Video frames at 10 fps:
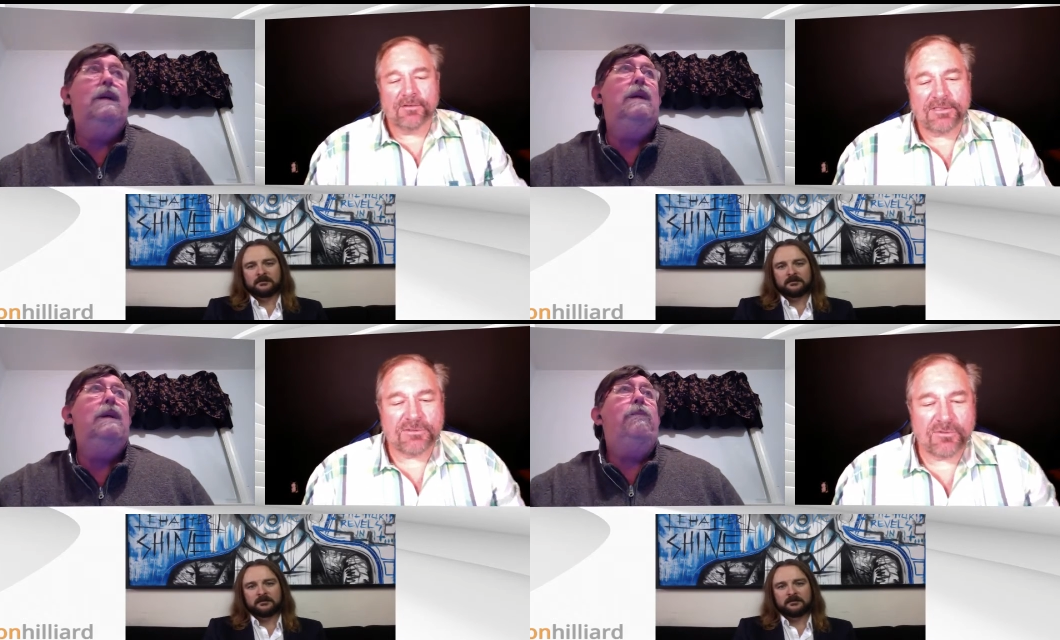Speaker 1: you
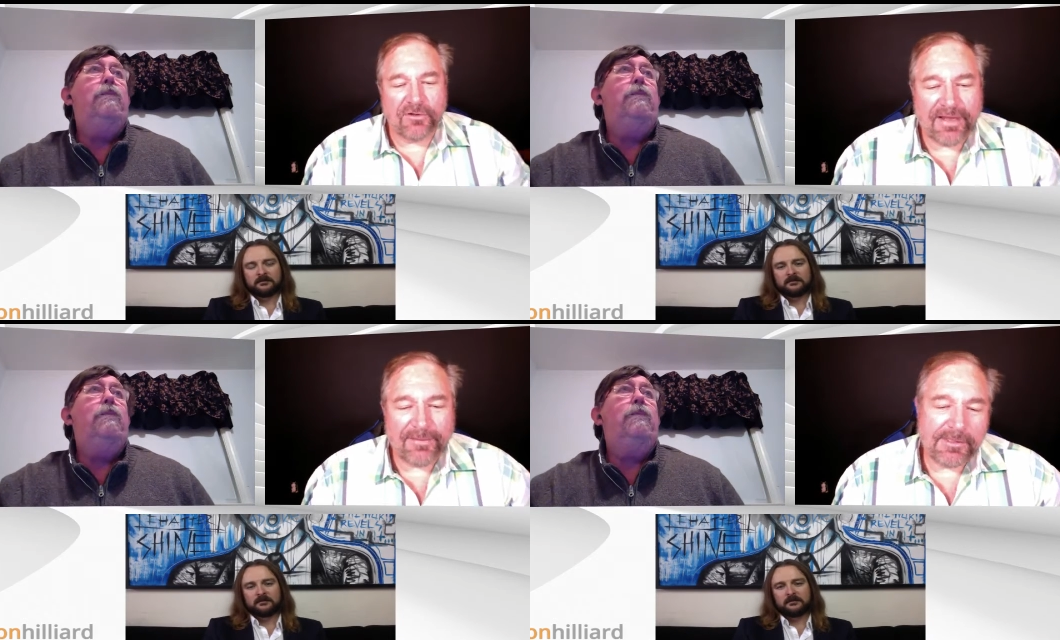know, these
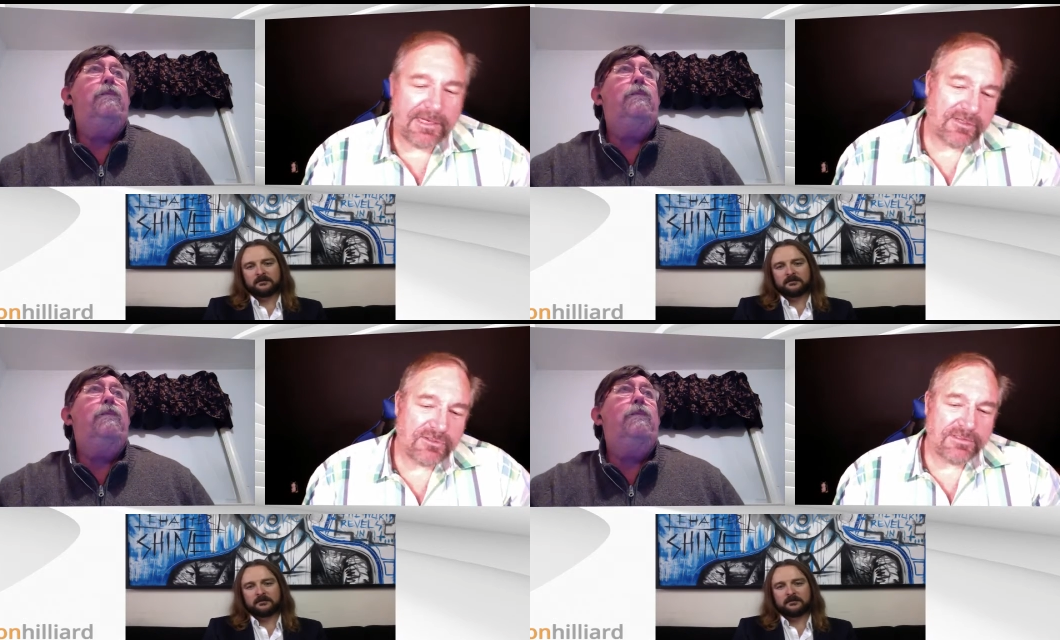sort of
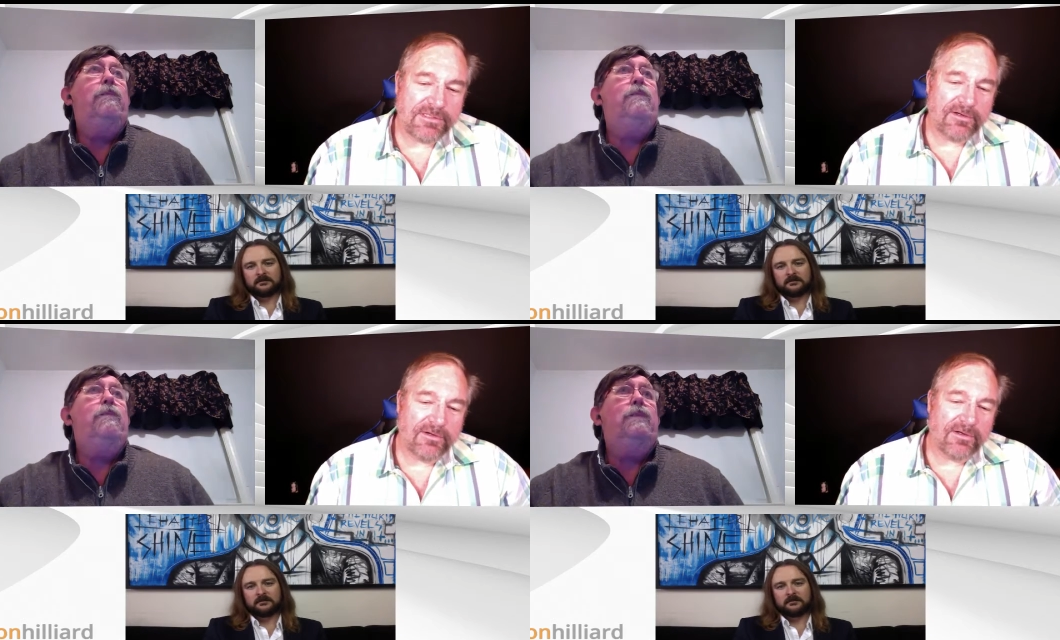
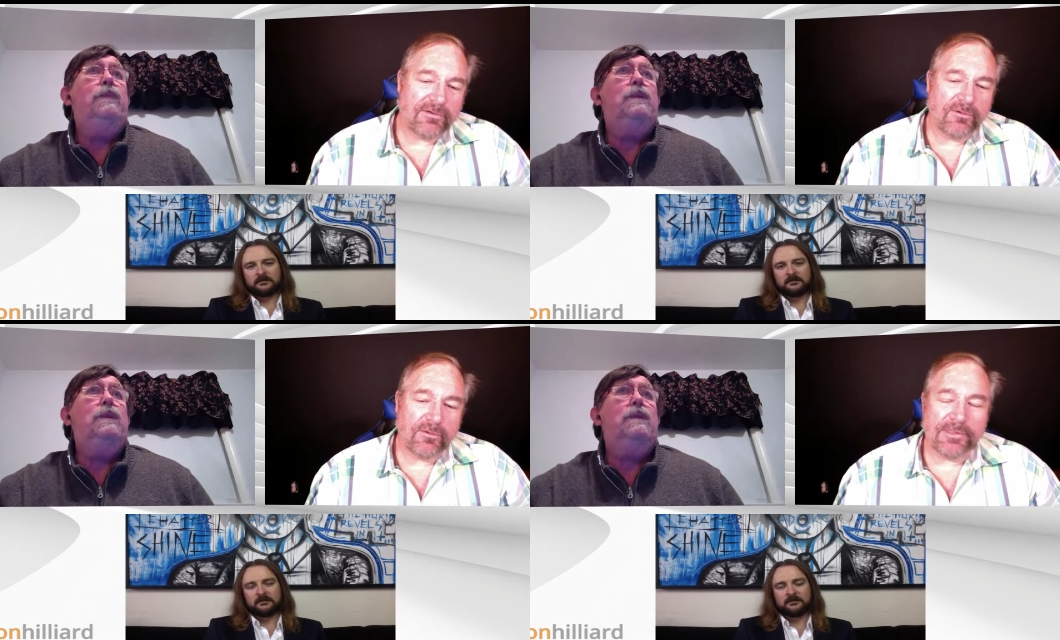applications
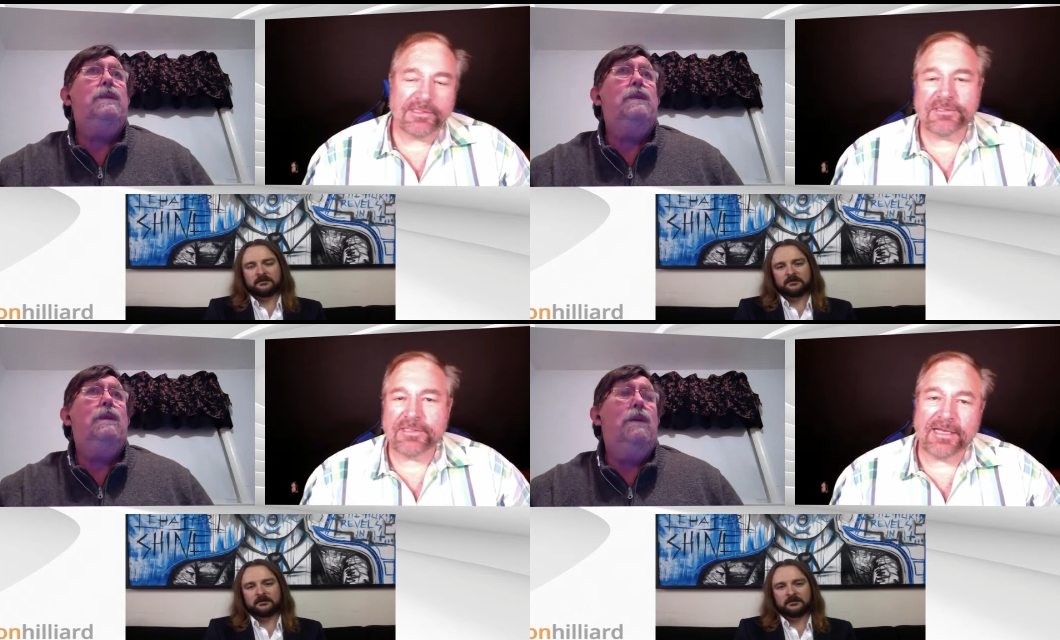here are
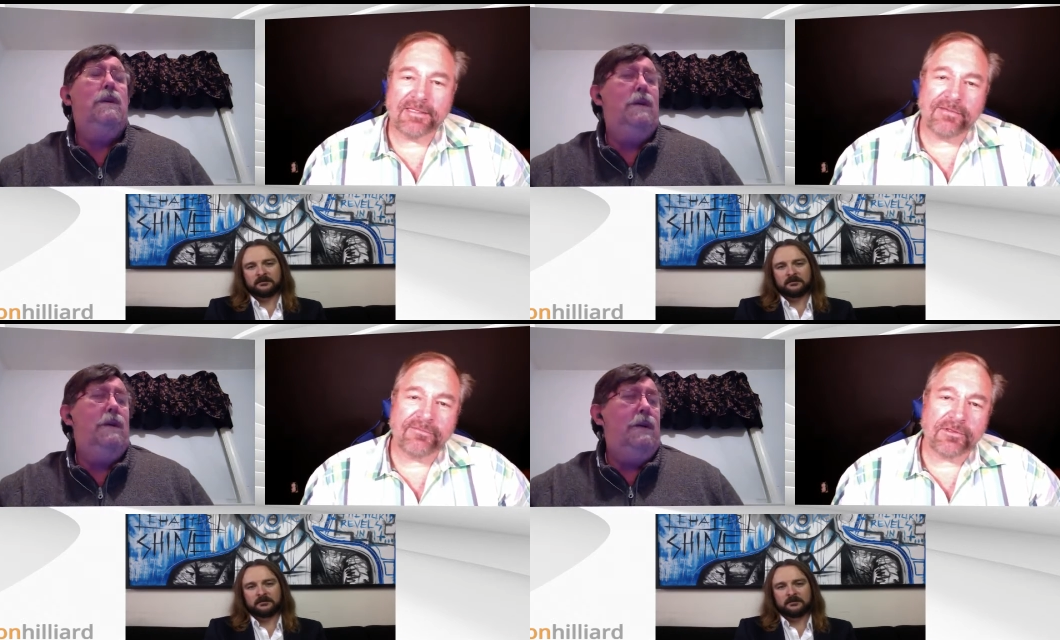normally
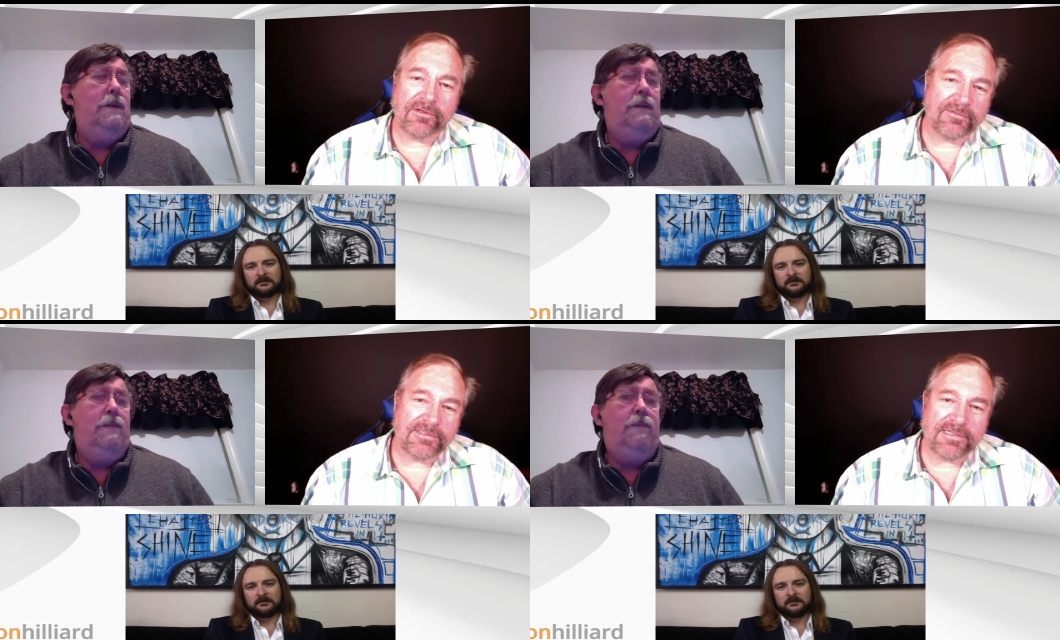state level
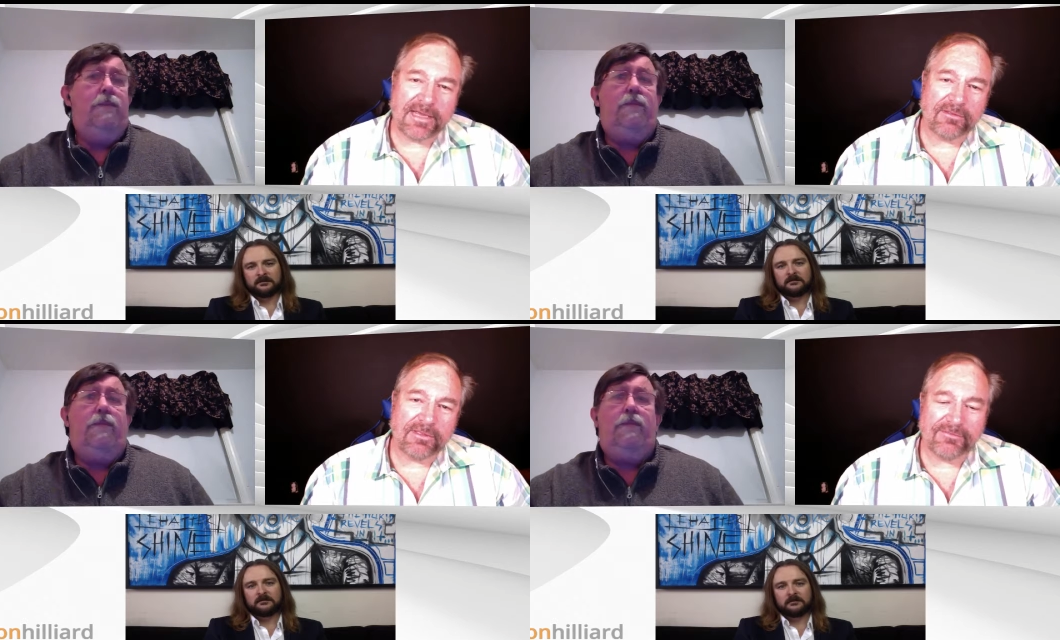or even
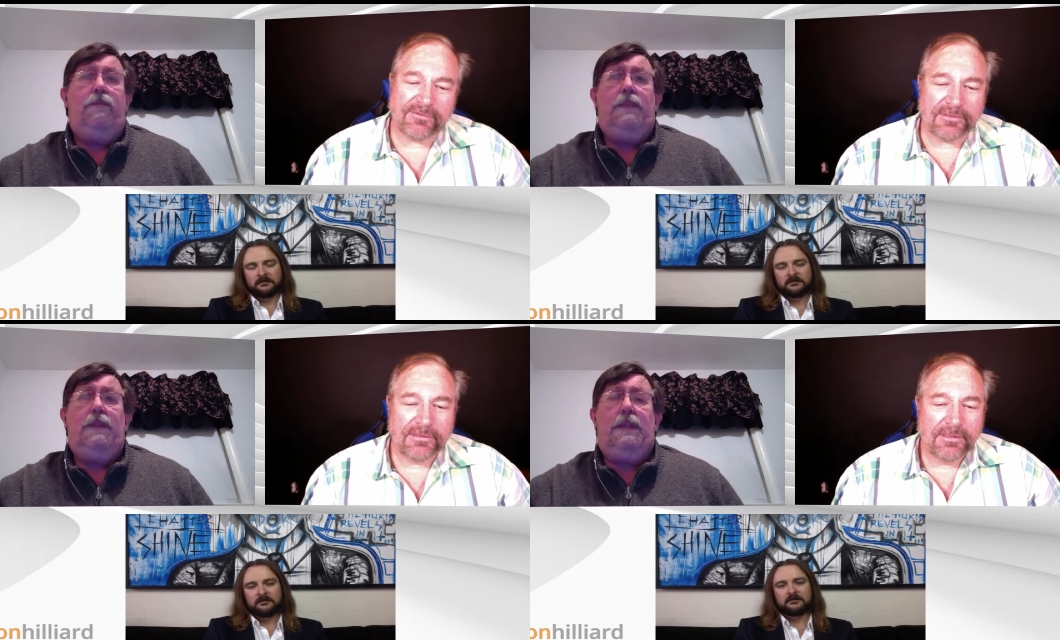town
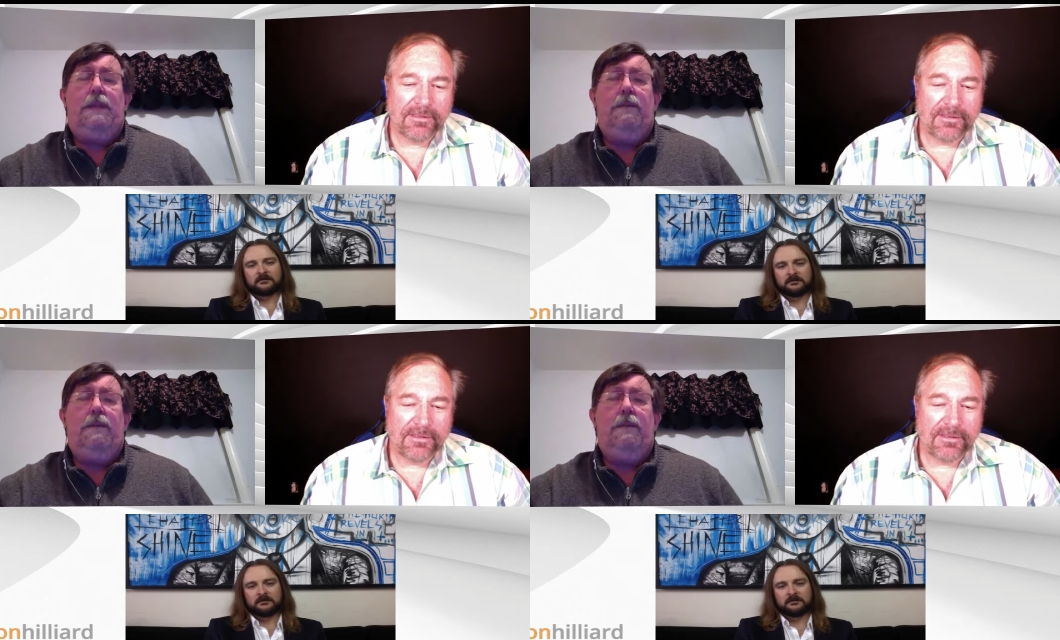level.